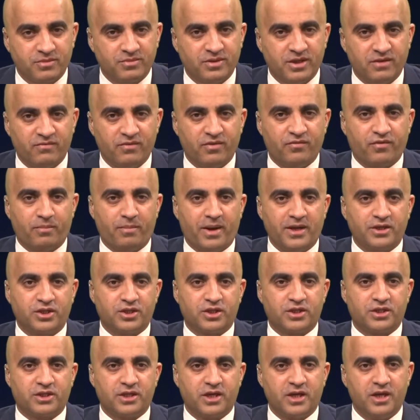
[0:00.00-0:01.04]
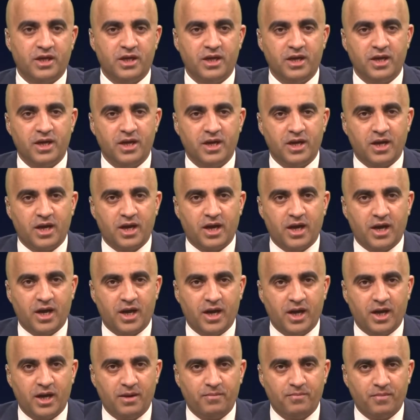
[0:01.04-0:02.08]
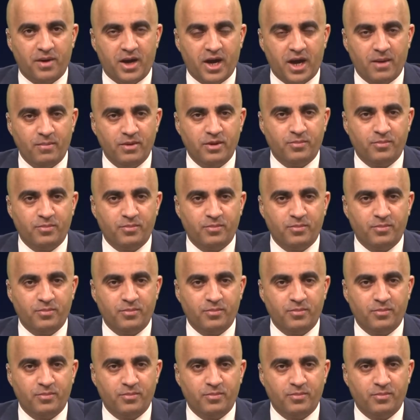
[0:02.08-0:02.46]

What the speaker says: TV from Manchester. Hamid